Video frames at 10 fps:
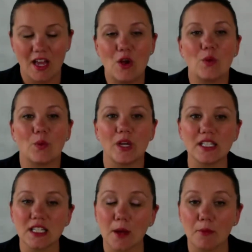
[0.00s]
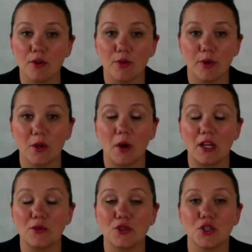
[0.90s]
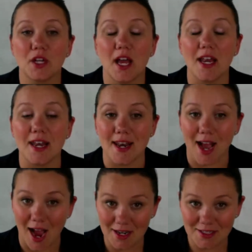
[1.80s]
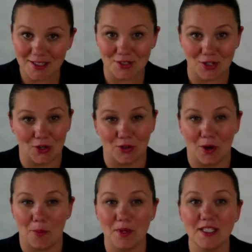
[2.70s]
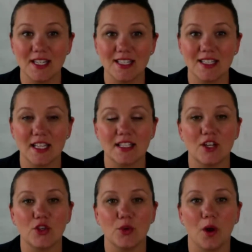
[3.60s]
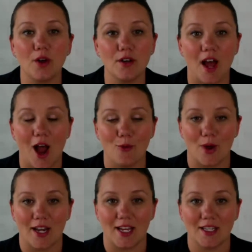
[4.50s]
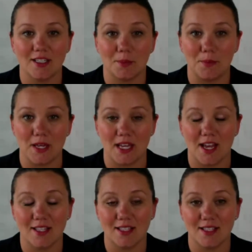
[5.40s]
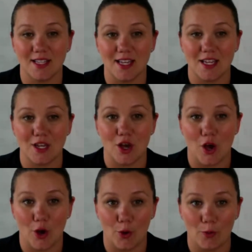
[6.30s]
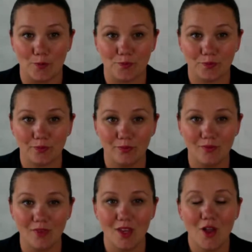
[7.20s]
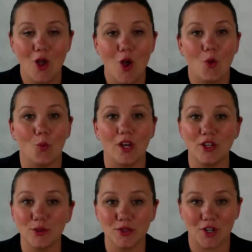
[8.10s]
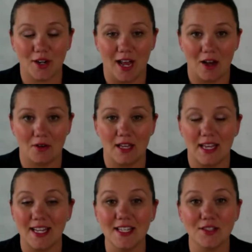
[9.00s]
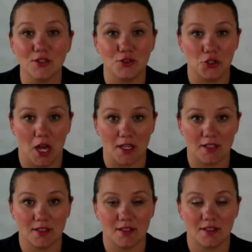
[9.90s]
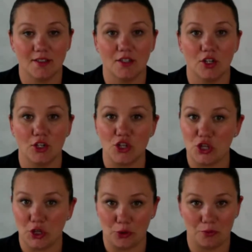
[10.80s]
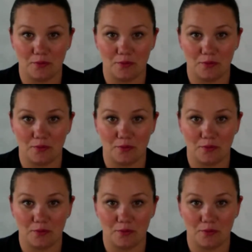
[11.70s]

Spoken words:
Reason number 3 why you should not start your own business is that you are not ready to be a CEO. When you start out, it is just you.